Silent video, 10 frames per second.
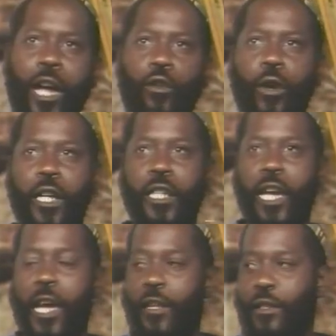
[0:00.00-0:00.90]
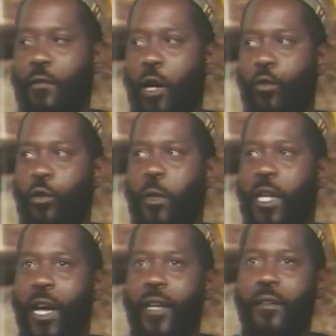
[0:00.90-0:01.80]
I look at the heads of
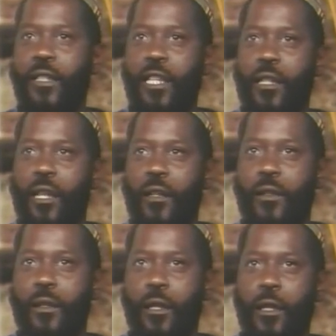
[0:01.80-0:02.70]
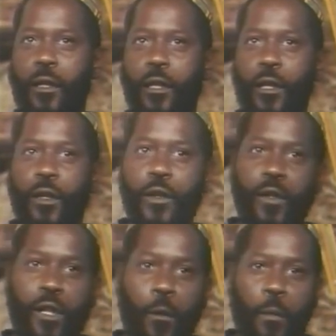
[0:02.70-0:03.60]
agreement, I see it as
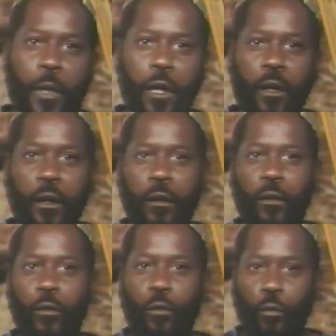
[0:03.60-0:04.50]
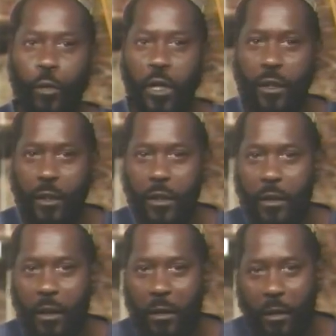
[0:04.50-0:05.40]
something which
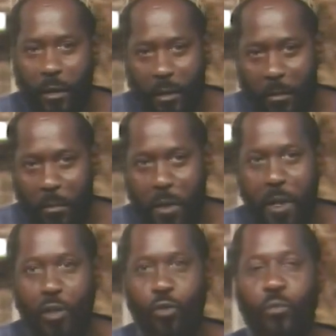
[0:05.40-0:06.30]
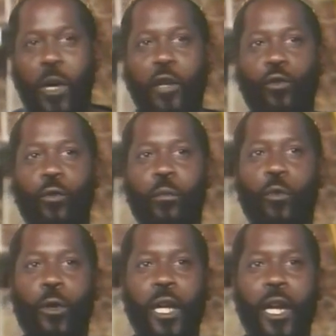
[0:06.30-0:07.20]
Mr. Shoman knows
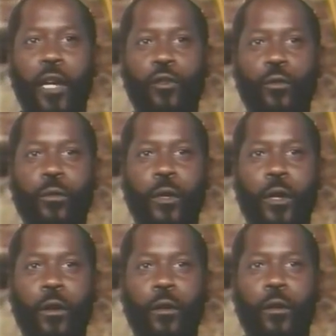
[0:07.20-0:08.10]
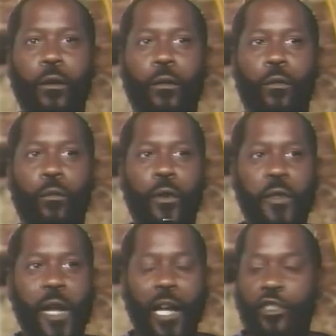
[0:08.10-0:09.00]
more than I do,
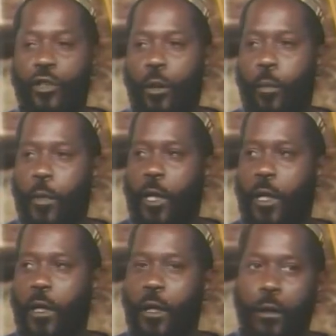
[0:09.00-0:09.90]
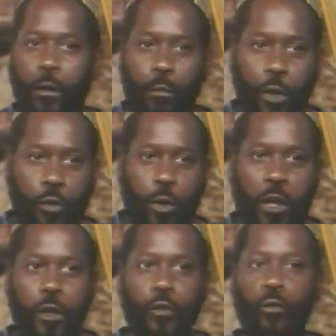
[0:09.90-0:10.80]
was hatched up
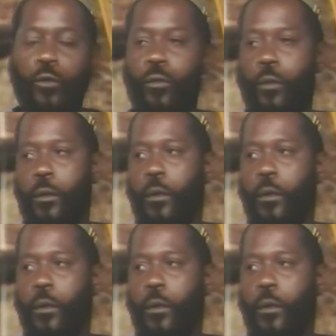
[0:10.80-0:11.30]
between the two,